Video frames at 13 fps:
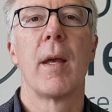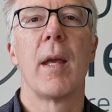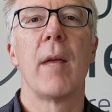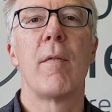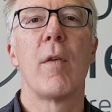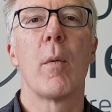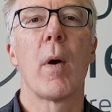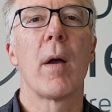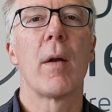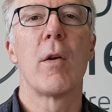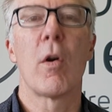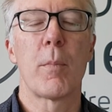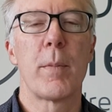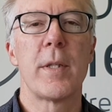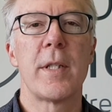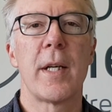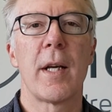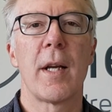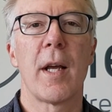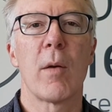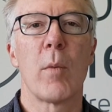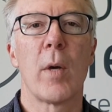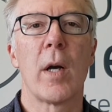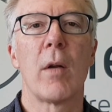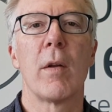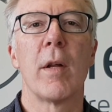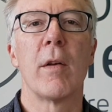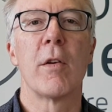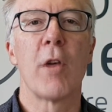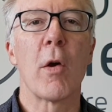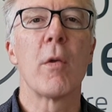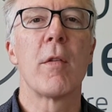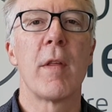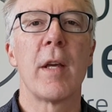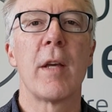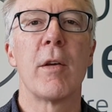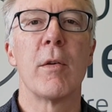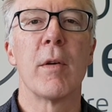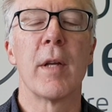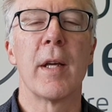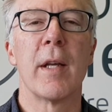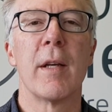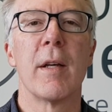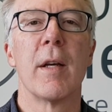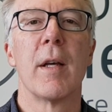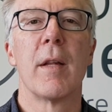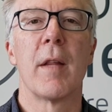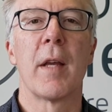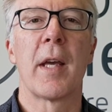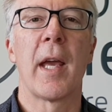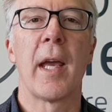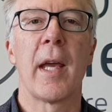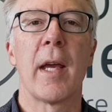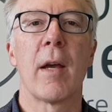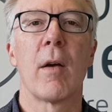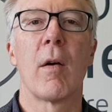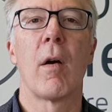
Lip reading: If you are not particularly unwell and don't think you need the care